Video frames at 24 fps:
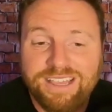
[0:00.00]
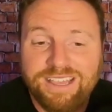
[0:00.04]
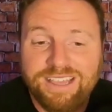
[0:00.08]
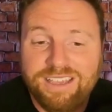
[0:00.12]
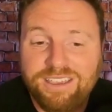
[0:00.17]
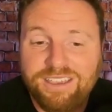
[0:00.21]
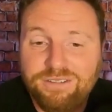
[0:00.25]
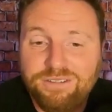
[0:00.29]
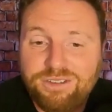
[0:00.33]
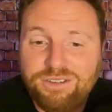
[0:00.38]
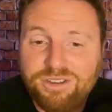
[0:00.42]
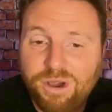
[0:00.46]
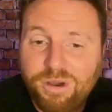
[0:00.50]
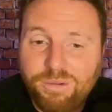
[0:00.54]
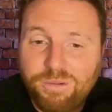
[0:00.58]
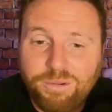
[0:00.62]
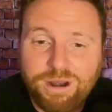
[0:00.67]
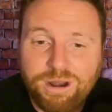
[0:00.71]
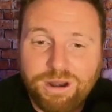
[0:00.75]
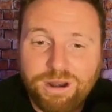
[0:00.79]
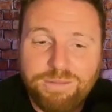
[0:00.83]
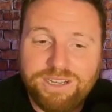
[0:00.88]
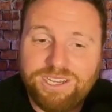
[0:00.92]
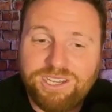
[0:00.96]
You don't
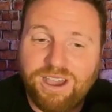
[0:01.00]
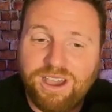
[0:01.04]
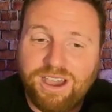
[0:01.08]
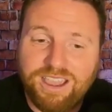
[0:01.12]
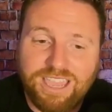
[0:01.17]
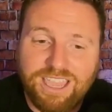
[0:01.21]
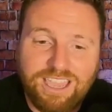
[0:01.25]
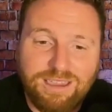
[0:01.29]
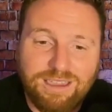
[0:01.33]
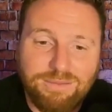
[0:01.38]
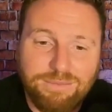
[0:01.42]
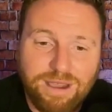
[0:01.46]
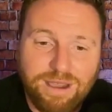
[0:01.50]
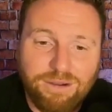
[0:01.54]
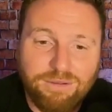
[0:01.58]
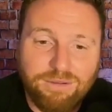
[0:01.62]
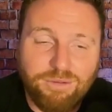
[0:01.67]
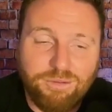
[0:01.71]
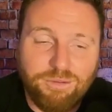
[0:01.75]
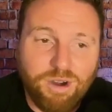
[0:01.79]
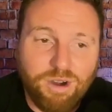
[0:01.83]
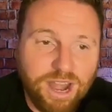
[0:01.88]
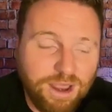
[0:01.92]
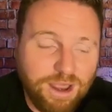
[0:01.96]
want to be talking about
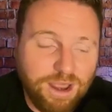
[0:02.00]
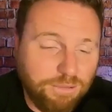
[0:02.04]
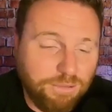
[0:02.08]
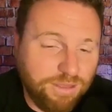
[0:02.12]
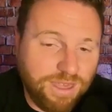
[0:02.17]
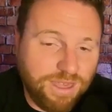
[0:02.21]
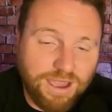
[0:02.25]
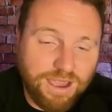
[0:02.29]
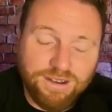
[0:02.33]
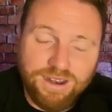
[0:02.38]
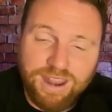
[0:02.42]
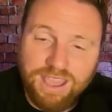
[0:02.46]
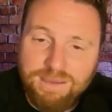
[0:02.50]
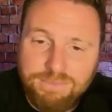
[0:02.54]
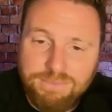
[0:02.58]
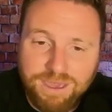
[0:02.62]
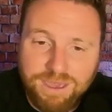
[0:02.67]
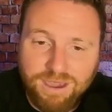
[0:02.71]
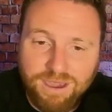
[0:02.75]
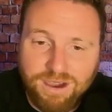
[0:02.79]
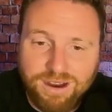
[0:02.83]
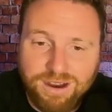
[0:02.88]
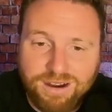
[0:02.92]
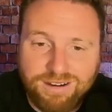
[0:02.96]
rate without an
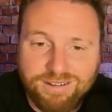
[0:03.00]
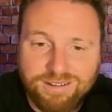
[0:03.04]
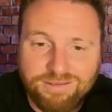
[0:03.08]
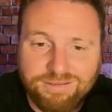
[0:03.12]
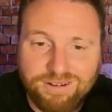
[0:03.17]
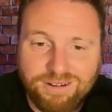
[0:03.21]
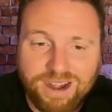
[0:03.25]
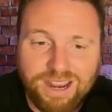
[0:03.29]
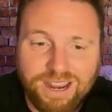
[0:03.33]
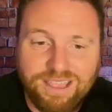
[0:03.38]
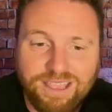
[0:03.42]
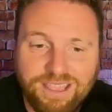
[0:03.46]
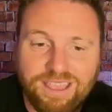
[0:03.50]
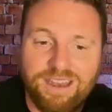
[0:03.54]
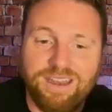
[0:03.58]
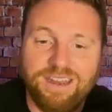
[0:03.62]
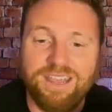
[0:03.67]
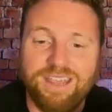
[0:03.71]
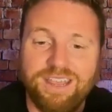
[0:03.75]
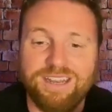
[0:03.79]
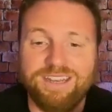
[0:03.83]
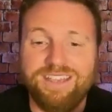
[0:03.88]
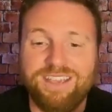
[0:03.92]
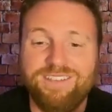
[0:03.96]
APR, right? And
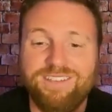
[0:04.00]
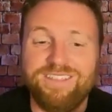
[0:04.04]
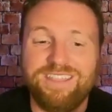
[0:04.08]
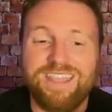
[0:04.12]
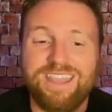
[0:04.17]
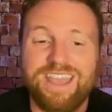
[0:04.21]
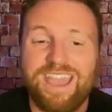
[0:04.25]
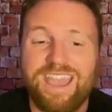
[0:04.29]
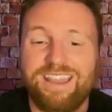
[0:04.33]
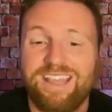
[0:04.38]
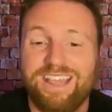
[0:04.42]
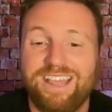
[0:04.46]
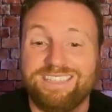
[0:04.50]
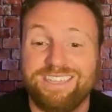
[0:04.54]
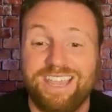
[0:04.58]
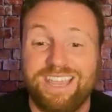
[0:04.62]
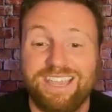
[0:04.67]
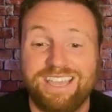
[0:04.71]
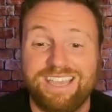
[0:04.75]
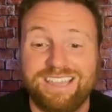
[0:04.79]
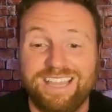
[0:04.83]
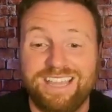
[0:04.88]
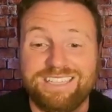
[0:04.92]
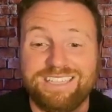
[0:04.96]
even then, it's
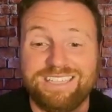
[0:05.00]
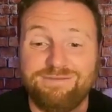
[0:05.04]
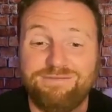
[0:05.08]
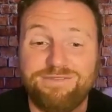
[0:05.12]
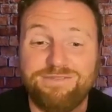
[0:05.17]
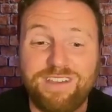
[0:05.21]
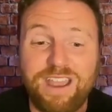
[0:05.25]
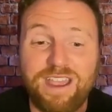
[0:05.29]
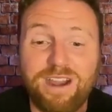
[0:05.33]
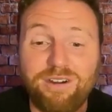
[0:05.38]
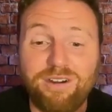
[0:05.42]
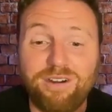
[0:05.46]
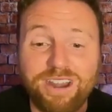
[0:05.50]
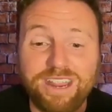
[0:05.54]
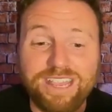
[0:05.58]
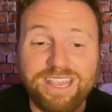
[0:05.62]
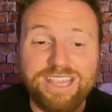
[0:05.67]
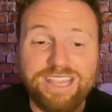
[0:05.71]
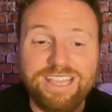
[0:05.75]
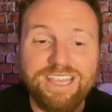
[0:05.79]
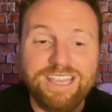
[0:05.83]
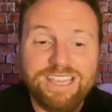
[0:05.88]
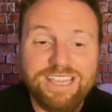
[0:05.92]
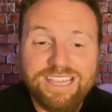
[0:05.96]
that's
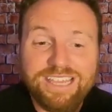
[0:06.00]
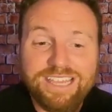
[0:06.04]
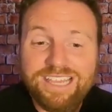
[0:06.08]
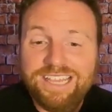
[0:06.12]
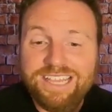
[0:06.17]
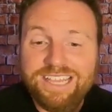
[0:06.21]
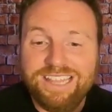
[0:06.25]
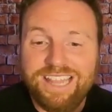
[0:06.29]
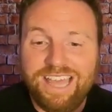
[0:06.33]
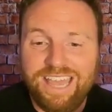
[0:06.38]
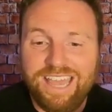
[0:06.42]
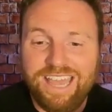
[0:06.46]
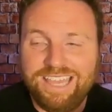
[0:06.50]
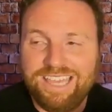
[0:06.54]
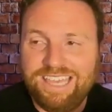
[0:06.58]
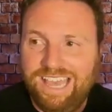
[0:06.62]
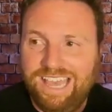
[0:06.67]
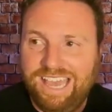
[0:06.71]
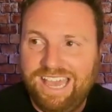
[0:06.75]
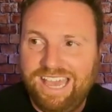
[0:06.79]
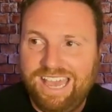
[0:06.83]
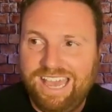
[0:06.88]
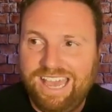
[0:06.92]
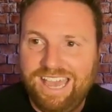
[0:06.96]
very
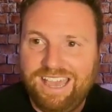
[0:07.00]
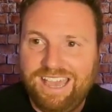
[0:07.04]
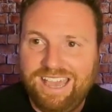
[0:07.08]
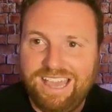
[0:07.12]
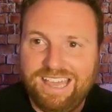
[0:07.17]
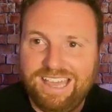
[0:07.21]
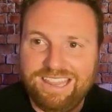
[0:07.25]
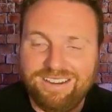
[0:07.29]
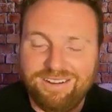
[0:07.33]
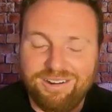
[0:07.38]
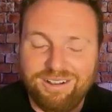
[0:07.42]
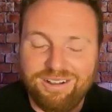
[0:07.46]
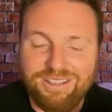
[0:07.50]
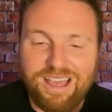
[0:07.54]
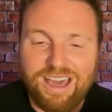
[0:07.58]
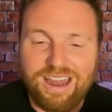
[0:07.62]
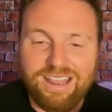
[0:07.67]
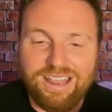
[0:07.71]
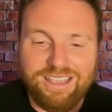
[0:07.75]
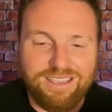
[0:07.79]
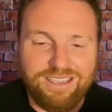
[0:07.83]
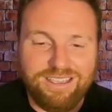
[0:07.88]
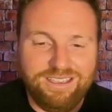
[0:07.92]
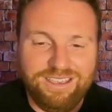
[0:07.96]
there are a lot.
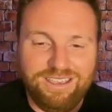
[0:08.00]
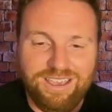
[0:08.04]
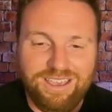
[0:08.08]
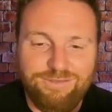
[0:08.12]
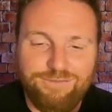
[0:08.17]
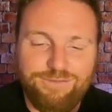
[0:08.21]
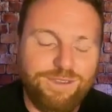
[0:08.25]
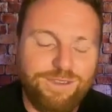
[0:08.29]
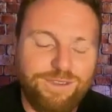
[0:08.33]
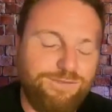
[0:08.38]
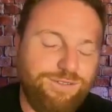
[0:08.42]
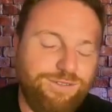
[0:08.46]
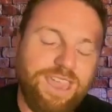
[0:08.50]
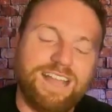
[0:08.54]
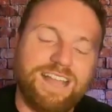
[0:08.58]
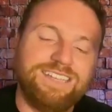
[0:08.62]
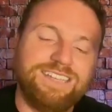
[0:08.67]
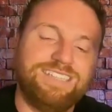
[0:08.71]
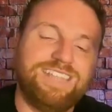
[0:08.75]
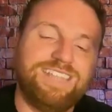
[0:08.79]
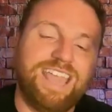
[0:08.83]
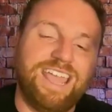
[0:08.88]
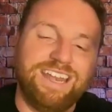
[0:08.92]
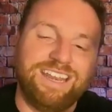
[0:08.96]
If you got
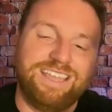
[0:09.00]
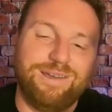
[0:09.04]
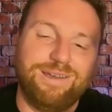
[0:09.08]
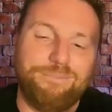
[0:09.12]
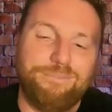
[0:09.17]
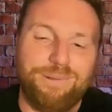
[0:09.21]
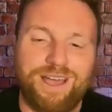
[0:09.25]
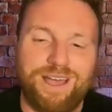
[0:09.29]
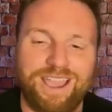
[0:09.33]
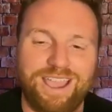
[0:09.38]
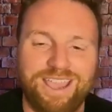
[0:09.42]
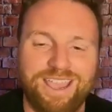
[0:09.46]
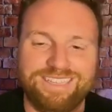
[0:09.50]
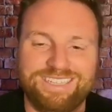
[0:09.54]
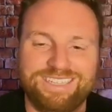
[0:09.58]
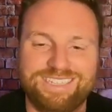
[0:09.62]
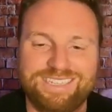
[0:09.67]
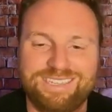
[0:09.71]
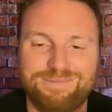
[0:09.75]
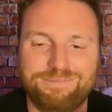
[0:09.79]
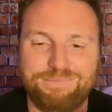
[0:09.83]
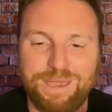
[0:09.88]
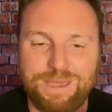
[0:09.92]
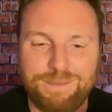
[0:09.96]
10
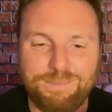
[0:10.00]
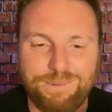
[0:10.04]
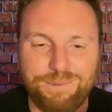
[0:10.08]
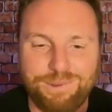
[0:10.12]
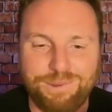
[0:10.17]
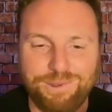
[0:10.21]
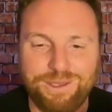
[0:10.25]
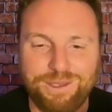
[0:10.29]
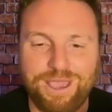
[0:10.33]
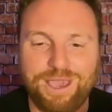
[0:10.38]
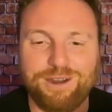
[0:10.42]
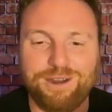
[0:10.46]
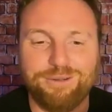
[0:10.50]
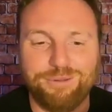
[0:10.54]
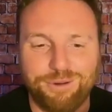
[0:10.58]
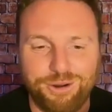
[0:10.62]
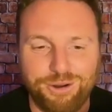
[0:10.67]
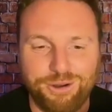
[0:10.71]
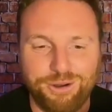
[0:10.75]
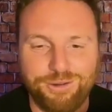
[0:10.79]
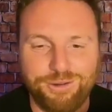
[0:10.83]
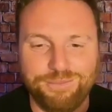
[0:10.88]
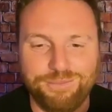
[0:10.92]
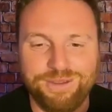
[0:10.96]
compliance people in a
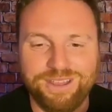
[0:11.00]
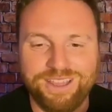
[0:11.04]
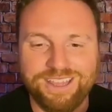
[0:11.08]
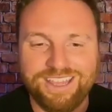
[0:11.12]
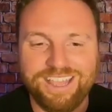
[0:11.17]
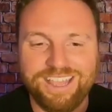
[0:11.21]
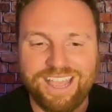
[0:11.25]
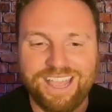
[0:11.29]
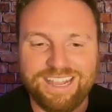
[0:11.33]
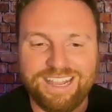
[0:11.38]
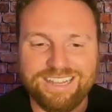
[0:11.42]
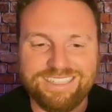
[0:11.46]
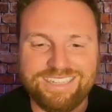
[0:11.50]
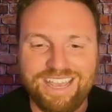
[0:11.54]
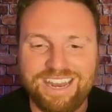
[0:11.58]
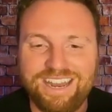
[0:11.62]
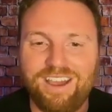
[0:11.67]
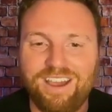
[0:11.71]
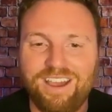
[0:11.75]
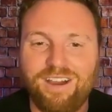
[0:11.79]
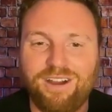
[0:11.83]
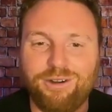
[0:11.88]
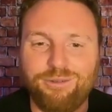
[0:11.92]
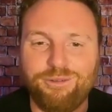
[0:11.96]
room and said,
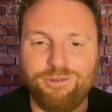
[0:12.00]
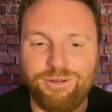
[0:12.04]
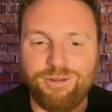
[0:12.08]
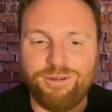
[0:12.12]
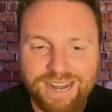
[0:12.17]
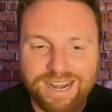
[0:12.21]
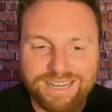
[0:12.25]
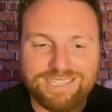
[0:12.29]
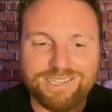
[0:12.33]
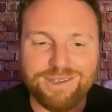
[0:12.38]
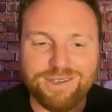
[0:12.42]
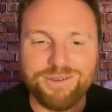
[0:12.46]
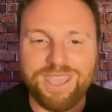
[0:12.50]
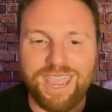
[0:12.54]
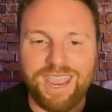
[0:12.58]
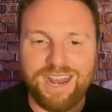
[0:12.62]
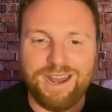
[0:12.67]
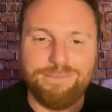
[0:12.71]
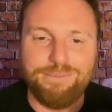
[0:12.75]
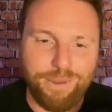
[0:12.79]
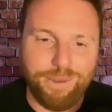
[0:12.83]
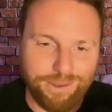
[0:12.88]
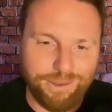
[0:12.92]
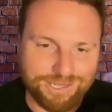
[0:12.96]
are rates okay to
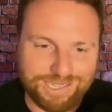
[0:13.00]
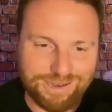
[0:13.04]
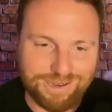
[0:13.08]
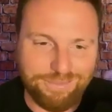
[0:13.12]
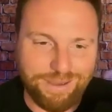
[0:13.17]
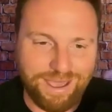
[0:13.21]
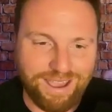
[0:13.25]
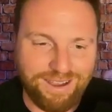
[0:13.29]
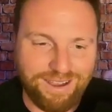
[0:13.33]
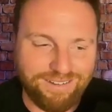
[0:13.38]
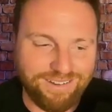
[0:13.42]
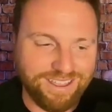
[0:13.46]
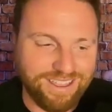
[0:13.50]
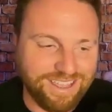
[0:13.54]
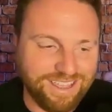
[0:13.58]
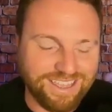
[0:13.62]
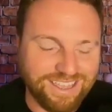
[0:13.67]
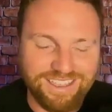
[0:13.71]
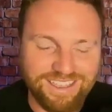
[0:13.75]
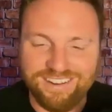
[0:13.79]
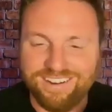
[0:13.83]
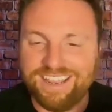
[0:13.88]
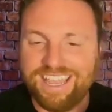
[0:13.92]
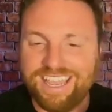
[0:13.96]
post about,
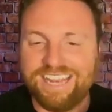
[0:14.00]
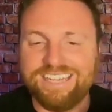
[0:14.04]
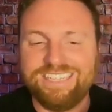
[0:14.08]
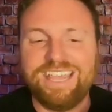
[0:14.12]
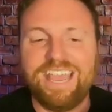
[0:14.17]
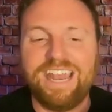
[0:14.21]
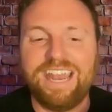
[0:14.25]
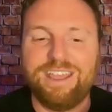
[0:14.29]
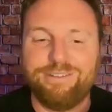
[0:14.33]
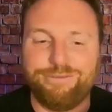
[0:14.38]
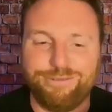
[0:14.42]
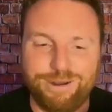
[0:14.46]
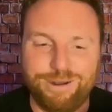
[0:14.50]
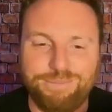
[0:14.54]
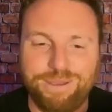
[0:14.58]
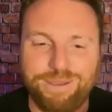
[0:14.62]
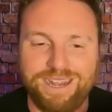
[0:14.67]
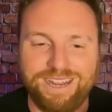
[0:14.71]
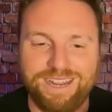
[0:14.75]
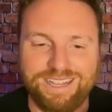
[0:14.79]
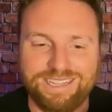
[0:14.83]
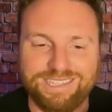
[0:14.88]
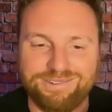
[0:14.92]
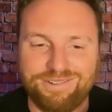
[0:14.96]
you're going to get 10 different
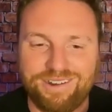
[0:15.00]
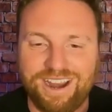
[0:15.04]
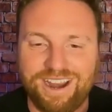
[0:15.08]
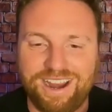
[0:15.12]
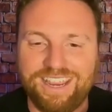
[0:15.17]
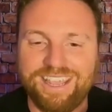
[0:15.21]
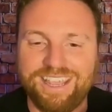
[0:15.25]
opinions, right?